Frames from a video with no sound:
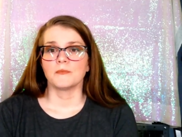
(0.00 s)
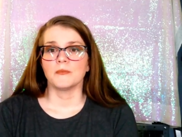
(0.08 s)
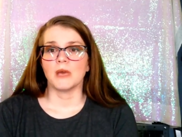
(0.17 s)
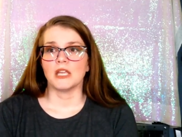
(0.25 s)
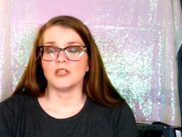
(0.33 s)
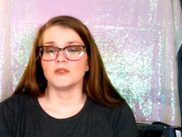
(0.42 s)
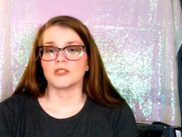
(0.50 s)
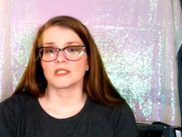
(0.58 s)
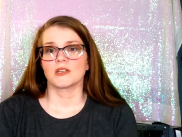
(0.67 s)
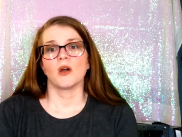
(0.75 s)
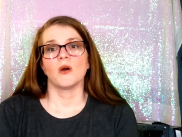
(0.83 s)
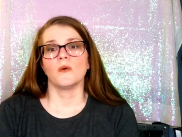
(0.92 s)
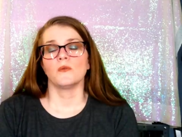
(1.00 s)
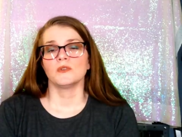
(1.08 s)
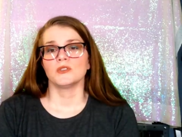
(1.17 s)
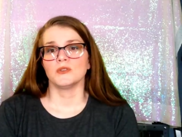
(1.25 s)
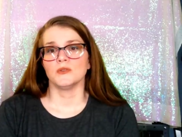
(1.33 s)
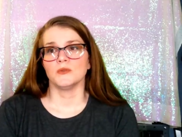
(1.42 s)
and you just go
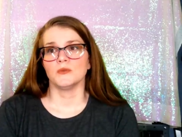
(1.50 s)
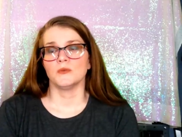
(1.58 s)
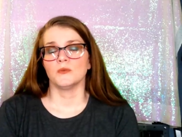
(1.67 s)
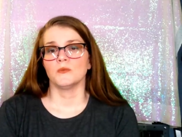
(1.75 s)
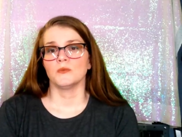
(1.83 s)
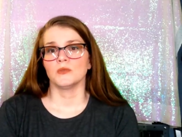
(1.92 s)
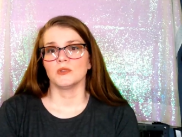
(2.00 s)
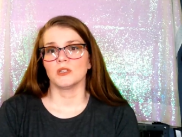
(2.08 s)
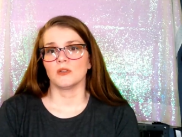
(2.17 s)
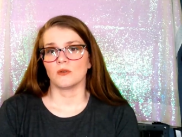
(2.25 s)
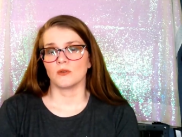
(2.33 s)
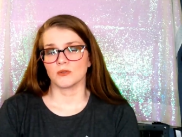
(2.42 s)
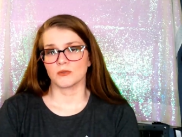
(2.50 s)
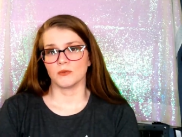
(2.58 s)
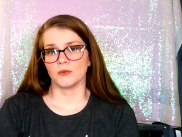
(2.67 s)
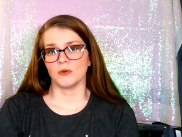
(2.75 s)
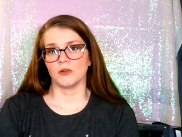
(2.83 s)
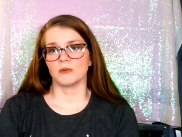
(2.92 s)
to the local
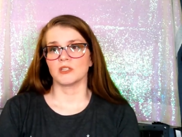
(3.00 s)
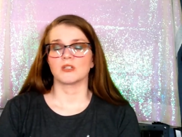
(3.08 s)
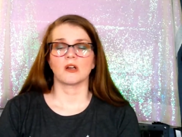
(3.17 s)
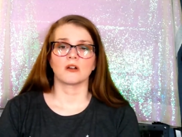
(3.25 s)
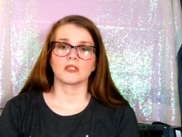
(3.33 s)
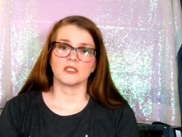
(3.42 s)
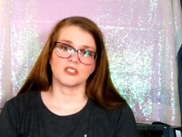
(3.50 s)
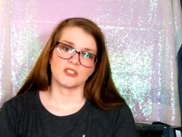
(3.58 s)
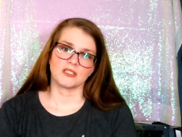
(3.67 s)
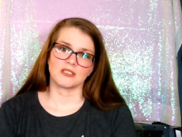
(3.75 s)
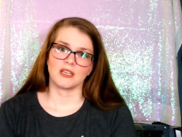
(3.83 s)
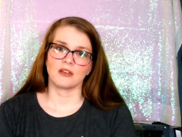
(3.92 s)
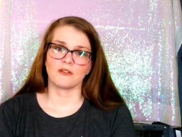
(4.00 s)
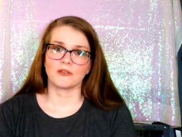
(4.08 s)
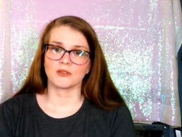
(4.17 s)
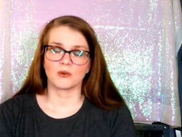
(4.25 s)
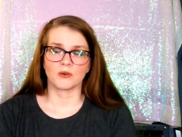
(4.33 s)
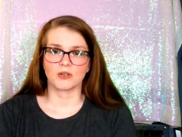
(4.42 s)
school, which ours is just like around the
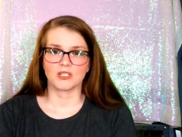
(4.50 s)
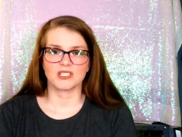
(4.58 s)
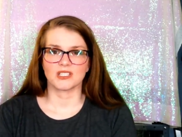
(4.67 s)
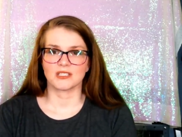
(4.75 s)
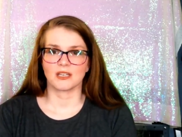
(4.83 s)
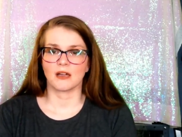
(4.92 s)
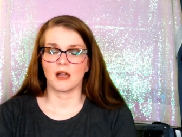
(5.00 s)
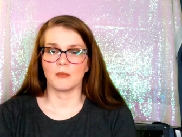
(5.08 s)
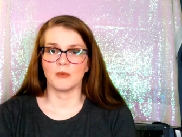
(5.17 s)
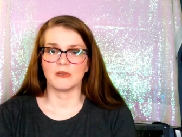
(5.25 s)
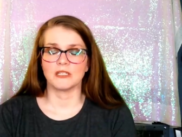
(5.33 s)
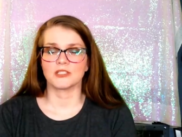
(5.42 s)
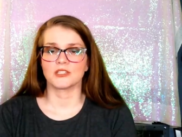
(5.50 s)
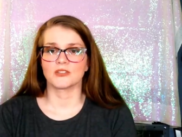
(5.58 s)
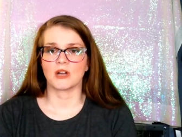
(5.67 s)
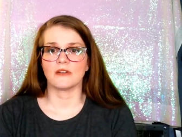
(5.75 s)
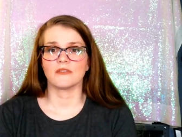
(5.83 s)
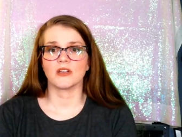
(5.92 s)
corner. It's just like a couple minutes to
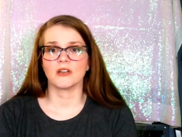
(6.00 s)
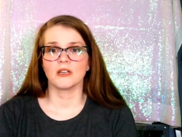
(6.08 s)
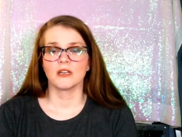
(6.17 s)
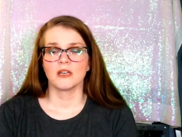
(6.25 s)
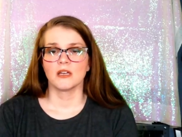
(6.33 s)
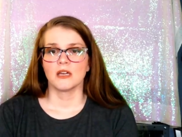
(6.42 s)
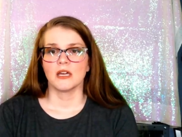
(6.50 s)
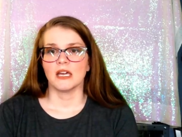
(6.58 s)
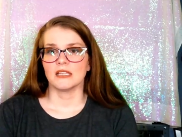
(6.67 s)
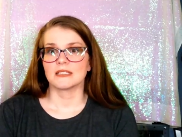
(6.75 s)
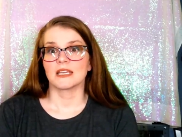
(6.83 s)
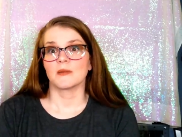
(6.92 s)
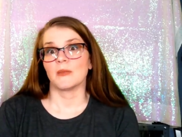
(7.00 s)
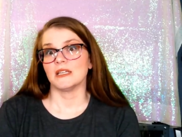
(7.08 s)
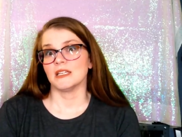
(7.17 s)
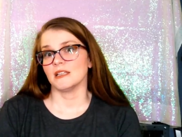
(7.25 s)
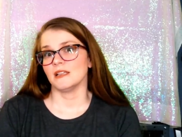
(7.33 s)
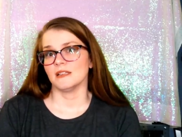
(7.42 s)
drive there. It's like my
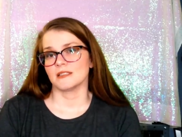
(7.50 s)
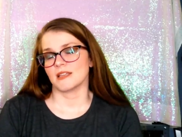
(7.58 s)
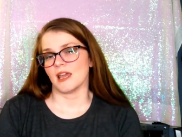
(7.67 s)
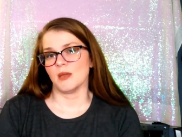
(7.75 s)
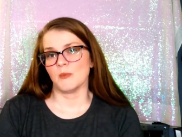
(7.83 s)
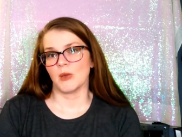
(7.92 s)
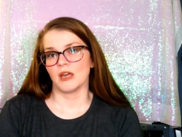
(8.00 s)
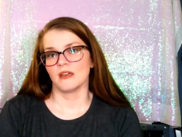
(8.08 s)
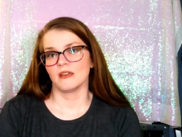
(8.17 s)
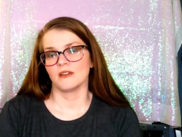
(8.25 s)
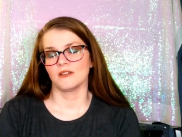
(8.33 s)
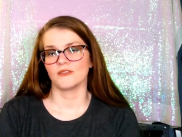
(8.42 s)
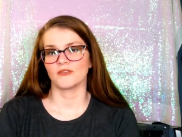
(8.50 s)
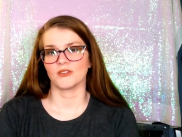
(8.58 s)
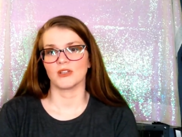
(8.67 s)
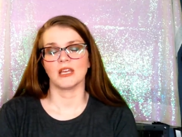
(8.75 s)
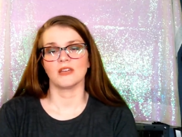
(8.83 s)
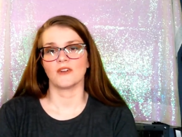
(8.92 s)
daily escape for
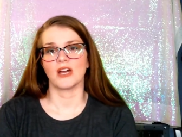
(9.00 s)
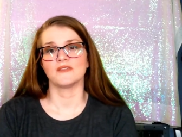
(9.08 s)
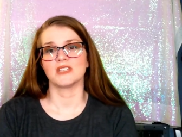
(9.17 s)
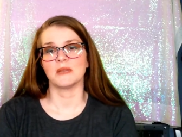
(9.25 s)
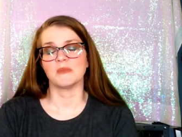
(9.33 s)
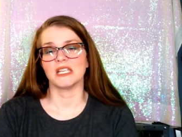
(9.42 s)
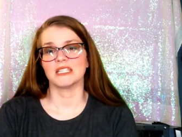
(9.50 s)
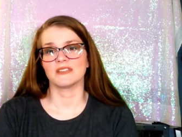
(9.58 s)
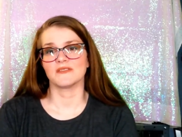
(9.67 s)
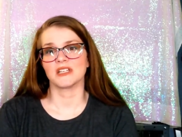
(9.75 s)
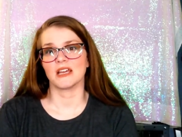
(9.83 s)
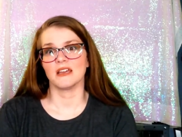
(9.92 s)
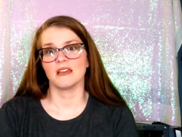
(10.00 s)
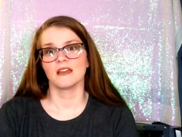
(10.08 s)
like five, ten minutes every day.